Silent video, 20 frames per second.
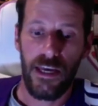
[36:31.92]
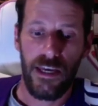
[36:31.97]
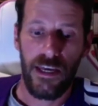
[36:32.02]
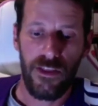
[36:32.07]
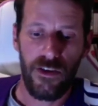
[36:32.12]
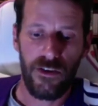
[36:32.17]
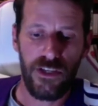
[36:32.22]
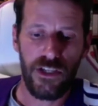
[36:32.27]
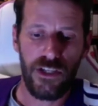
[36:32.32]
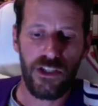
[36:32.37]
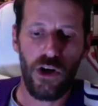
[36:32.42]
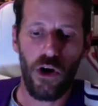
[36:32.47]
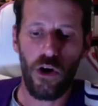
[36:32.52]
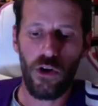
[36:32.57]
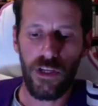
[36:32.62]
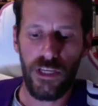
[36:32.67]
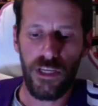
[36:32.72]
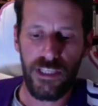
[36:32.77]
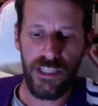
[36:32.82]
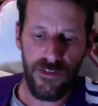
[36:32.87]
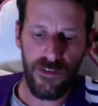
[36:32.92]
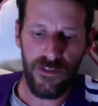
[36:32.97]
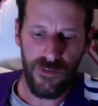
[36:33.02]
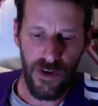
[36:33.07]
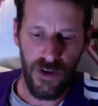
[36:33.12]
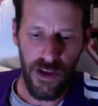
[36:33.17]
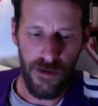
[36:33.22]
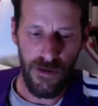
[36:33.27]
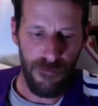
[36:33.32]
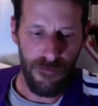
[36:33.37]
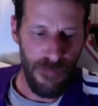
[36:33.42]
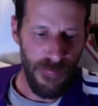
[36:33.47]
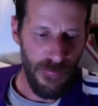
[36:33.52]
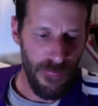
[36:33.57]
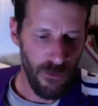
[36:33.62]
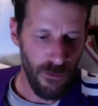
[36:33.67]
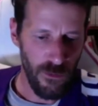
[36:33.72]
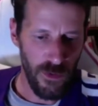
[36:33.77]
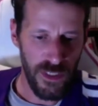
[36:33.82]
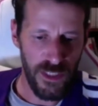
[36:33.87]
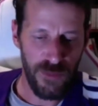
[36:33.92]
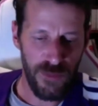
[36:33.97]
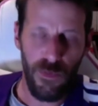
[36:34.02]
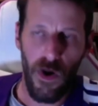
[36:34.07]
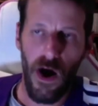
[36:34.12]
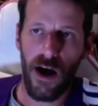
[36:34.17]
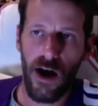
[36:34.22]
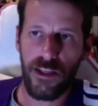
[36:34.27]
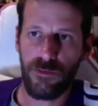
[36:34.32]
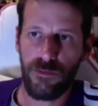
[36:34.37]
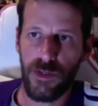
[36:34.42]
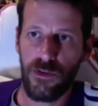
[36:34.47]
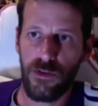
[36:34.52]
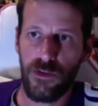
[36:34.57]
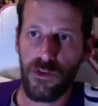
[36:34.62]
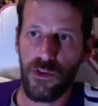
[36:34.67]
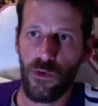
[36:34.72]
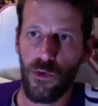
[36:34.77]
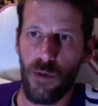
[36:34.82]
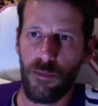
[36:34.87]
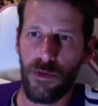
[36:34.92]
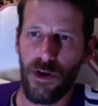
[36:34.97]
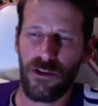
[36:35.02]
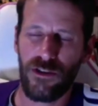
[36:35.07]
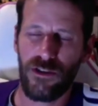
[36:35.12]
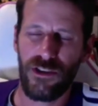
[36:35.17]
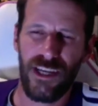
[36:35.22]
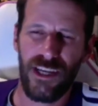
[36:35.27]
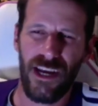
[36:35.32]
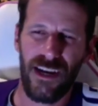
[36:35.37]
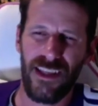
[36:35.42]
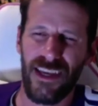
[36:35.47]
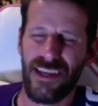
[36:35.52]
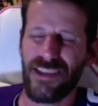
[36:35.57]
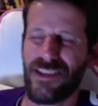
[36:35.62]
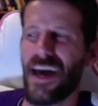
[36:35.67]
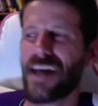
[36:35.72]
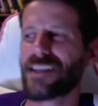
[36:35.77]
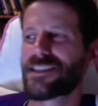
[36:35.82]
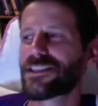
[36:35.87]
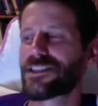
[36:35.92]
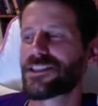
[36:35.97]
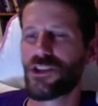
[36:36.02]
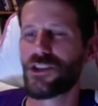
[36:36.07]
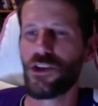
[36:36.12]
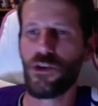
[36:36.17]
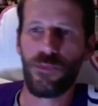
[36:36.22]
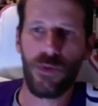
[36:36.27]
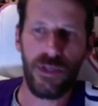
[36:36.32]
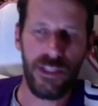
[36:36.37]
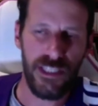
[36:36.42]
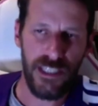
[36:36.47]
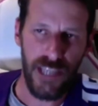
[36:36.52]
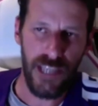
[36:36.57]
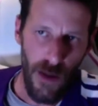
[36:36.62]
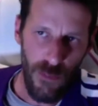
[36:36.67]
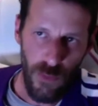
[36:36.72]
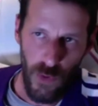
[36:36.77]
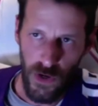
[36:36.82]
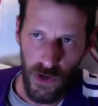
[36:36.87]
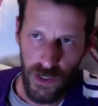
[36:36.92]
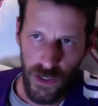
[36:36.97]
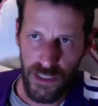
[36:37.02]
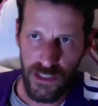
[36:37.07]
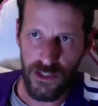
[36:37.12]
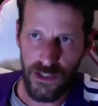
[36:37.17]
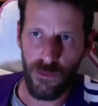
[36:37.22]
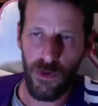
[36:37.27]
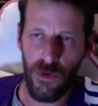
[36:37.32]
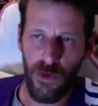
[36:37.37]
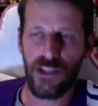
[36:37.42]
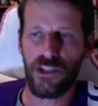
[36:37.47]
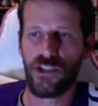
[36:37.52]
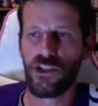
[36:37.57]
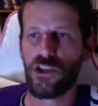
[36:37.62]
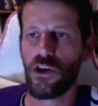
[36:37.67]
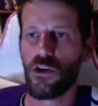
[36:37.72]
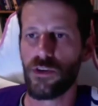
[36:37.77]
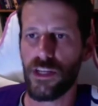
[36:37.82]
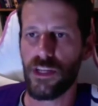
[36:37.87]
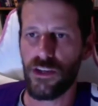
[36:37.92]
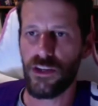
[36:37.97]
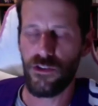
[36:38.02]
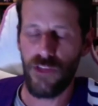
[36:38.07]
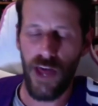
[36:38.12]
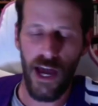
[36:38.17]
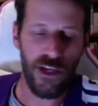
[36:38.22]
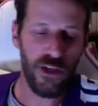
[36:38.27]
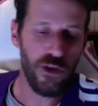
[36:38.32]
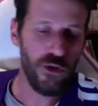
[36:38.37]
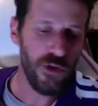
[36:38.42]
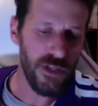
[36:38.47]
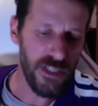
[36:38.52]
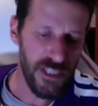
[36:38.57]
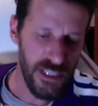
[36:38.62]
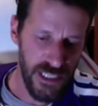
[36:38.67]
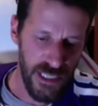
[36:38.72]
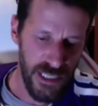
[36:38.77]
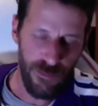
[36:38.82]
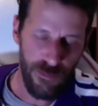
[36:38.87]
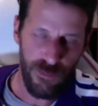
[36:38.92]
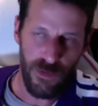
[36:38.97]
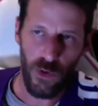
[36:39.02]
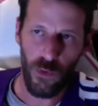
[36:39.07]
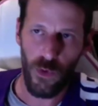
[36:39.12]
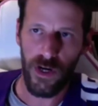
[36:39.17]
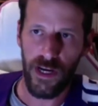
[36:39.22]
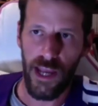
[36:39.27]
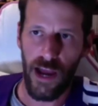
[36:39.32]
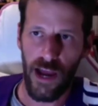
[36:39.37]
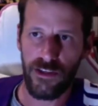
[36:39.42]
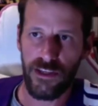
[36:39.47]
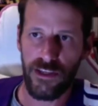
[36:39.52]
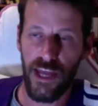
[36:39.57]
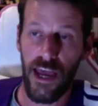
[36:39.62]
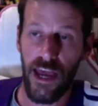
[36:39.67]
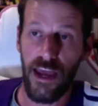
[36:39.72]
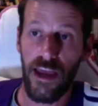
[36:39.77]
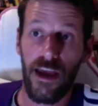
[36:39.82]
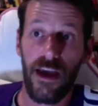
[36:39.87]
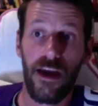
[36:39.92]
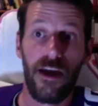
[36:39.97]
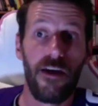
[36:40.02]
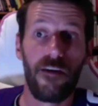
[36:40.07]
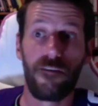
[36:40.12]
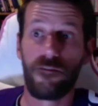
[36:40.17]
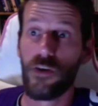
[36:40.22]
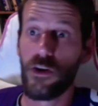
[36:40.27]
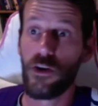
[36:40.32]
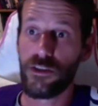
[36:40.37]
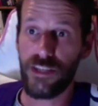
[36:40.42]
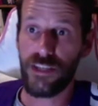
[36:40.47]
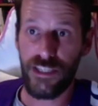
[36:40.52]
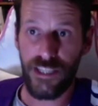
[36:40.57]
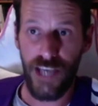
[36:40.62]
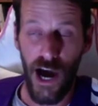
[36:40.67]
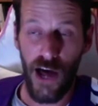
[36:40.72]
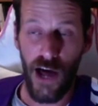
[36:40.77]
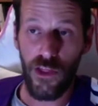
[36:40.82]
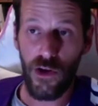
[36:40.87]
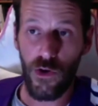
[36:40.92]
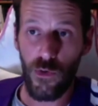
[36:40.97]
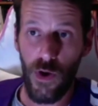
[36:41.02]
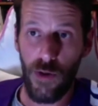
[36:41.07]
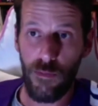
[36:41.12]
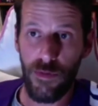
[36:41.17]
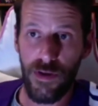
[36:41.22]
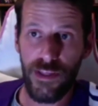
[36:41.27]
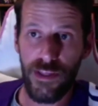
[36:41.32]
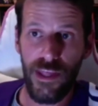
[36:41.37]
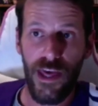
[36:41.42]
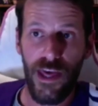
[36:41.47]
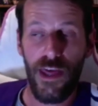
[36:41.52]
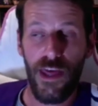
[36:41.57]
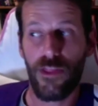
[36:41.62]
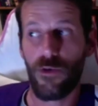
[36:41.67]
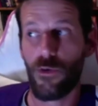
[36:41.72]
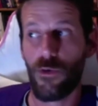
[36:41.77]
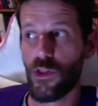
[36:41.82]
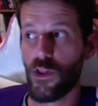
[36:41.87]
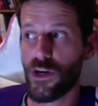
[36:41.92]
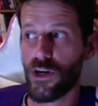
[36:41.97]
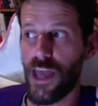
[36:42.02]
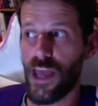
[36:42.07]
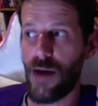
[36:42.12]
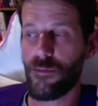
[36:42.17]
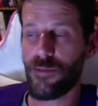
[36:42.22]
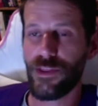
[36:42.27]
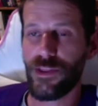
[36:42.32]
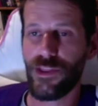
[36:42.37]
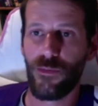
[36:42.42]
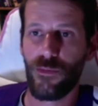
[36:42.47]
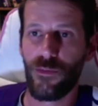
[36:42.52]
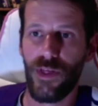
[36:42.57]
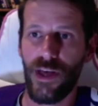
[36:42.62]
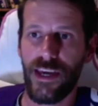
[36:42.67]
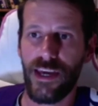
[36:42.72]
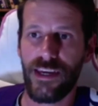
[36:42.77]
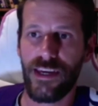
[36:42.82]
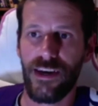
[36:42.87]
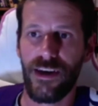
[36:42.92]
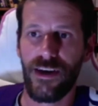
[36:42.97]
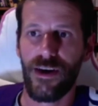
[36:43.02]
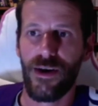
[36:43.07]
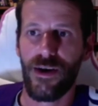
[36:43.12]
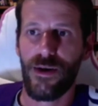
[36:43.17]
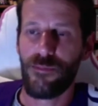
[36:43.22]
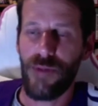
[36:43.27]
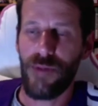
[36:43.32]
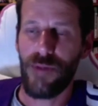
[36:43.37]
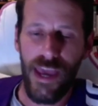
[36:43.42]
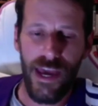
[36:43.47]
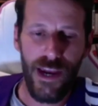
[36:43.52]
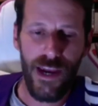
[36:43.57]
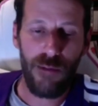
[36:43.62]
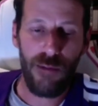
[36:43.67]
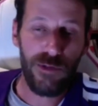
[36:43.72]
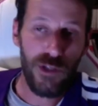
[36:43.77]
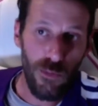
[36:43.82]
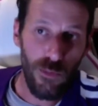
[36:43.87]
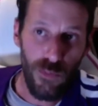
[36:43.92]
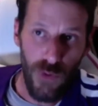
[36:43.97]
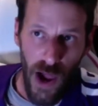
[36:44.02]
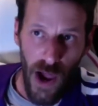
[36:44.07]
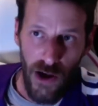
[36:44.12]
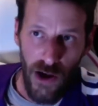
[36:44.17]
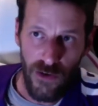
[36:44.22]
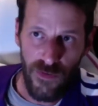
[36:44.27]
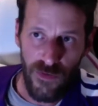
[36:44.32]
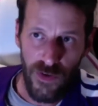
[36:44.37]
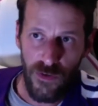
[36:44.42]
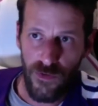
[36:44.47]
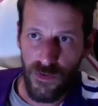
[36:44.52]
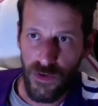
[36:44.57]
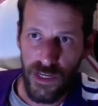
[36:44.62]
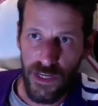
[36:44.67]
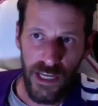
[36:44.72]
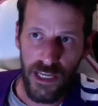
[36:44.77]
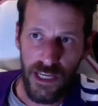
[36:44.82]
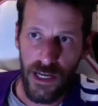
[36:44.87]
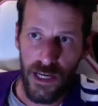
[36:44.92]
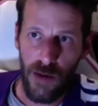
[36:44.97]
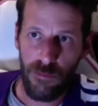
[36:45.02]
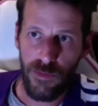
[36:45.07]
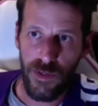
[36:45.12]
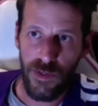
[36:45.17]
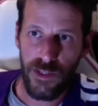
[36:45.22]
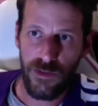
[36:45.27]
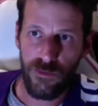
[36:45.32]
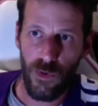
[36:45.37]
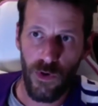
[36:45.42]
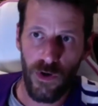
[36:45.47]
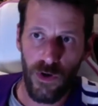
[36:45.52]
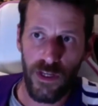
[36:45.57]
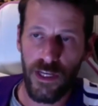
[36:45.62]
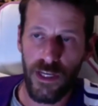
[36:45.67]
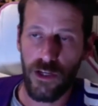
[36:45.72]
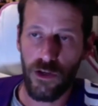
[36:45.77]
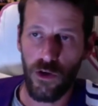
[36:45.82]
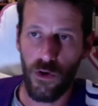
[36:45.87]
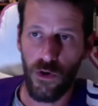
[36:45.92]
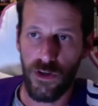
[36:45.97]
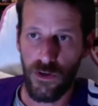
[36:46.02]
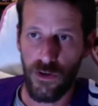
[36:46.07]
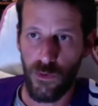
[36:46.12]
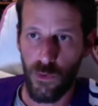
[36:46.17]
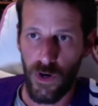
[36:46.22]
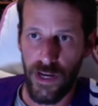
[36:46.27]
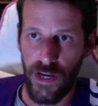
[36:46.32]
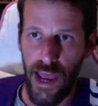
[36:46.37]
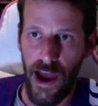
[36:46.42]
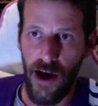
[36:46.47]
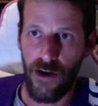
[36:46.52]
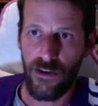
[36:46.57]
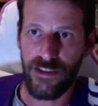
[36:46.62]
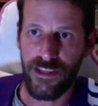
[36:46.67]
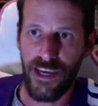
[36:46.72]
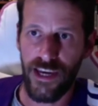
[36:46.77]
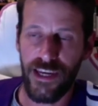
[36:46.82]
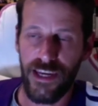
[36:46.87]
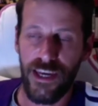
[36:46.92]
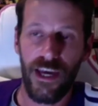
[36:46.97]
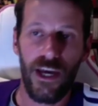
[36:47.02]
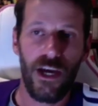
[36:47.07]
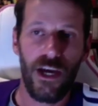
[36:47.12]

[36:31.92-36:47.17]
there's a totally different response between the women are just kind of like, that's stupid. Stop working so much. You don't need to do that. You can skip your workout today versus other women that will look at me and they'll be like, man, I'm so proud of you for getting up this morning and going to work out. It's like,